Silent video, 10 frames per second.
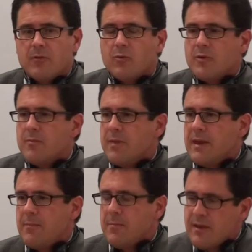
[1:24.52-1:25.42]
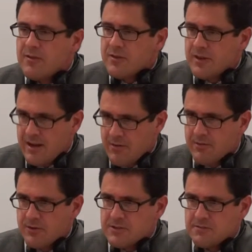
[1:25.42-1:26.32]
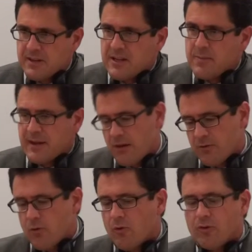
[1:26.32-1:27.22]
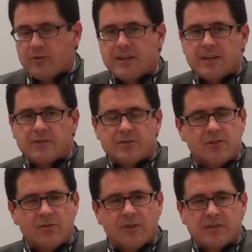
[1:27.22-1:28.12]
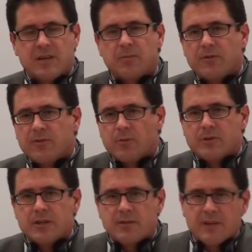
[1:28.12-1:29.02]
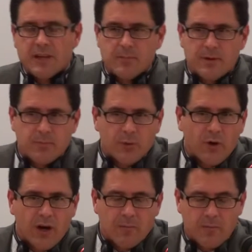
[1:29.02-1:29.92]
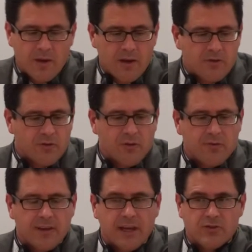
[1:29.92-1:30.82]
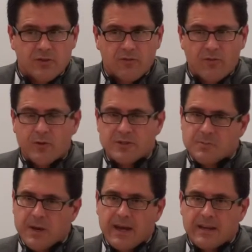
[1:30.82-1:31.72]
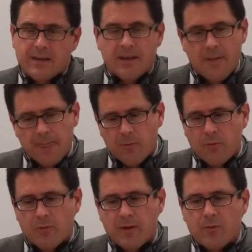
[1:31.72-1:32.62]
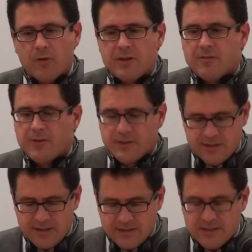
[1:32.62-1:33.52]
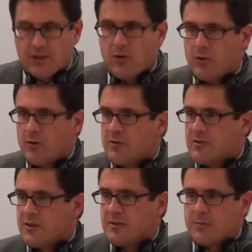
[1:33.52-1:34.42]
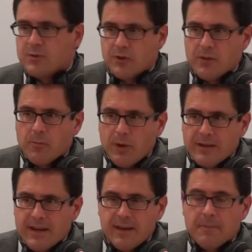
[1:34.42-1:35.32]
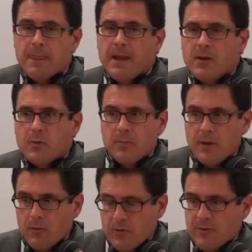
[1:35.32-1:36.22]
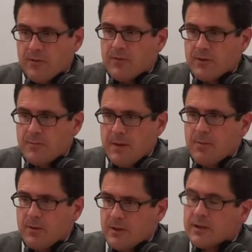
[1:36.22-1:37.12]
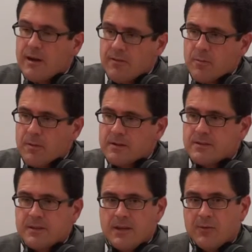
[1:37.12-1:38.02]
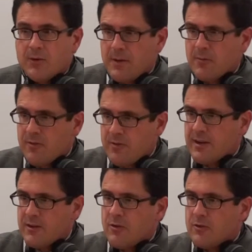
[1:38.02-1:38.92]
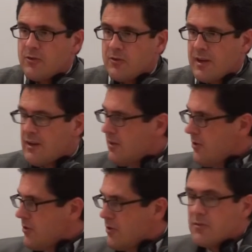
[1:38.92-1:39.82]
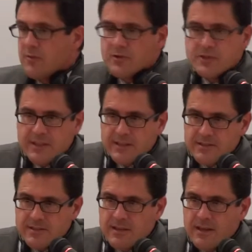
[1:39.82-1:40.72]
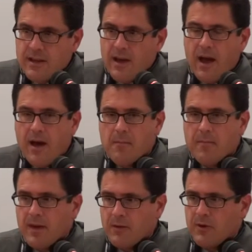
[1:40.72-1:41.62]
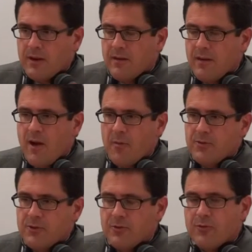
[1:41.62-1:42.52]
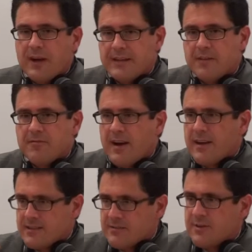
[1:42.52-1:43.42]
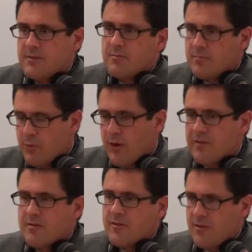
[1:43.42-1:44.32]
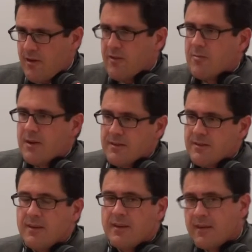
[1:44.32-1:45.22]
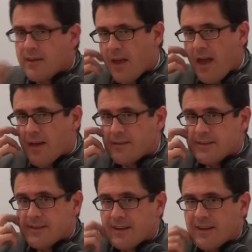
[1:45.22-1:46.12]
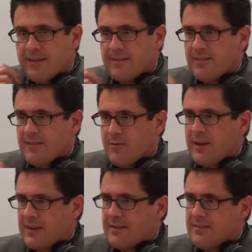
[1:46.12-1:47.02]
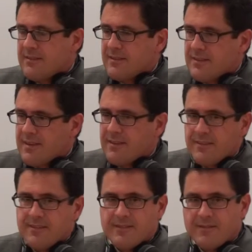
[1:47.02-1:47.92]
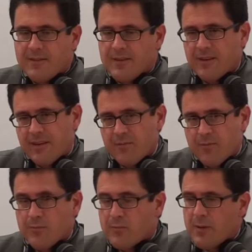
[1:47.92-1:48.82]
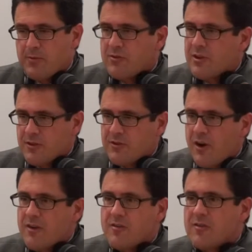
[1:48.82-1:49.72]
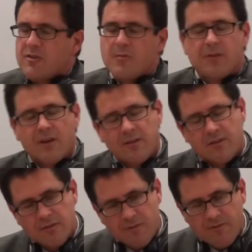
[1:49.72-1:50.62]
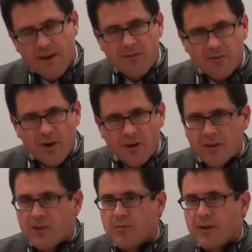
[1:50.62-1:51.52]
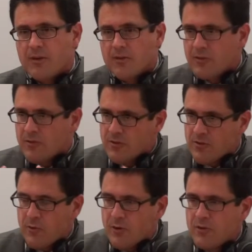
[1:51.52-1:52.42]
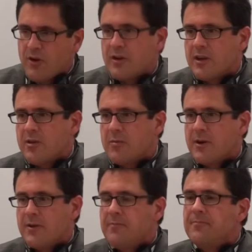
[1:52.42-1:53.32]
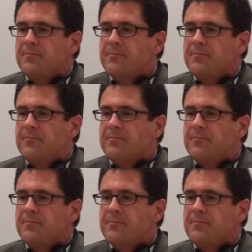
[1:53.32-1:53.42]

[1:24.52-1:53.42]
This would be based on, however, developing a local standard. So, for example, if you were to develop a program certification for Spain, we would meet with different stakeholders at Madrid and Prende. We meet with different people in the government. We meet with stakeholders like universities, and we help to identify different points of assessment. And we could then, perhaps using the STAR system, say this is a 5-star incubator, this is a 4-star incubator.